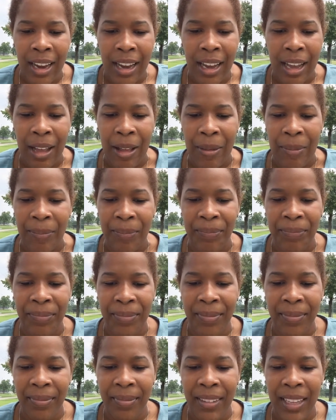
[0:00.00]
Am
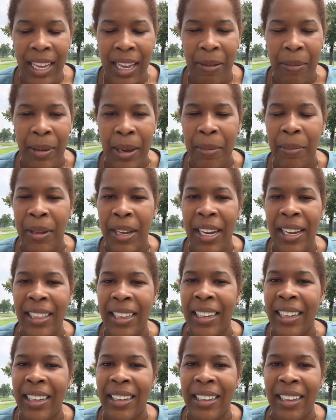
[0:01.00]
I being
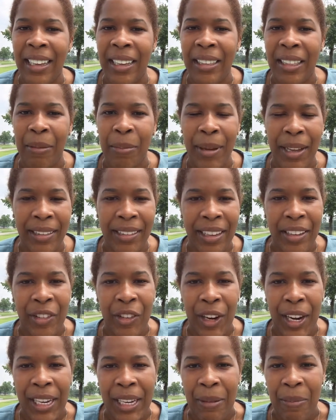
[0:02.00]
the best
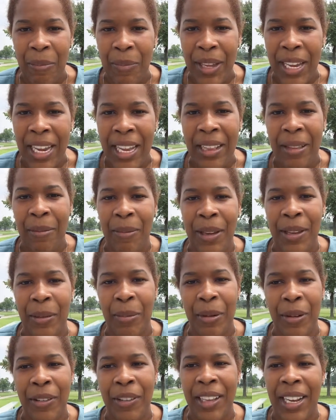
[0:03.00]
teacher I can be, the
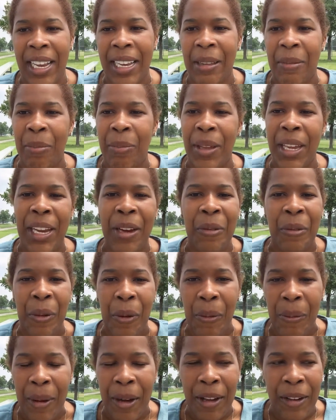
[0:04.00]
best person I can be,
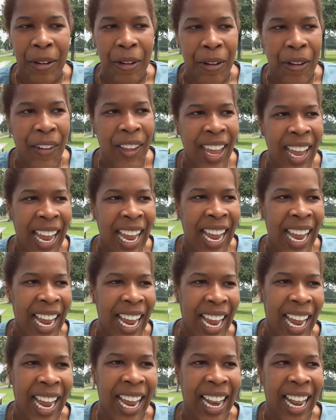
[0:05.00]
role model?
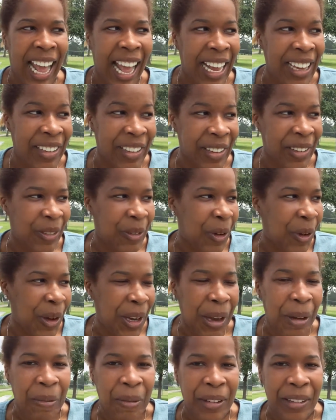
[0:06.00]
And I just
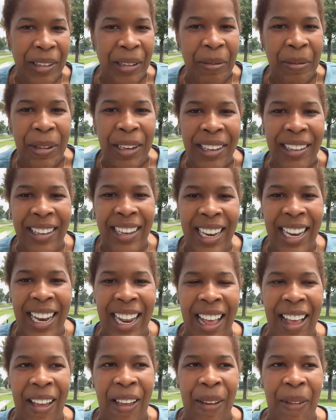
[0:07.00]
woke up for some
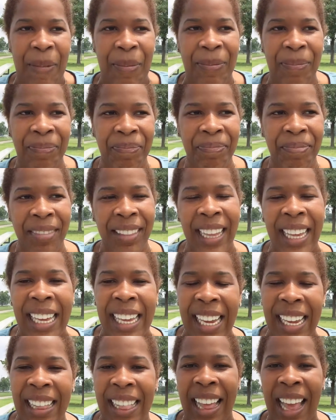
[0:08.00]
reason
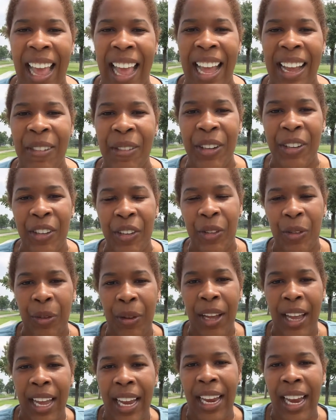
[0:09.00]
thinking that, which is
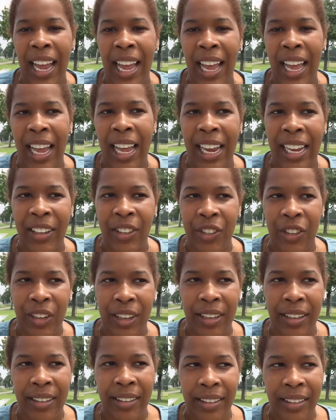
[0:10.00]
why I
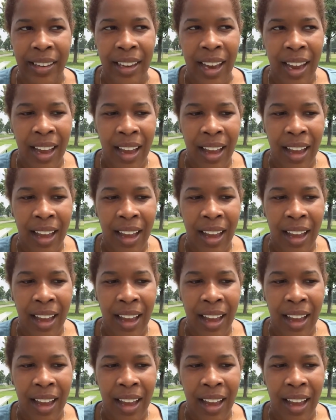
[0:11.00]
just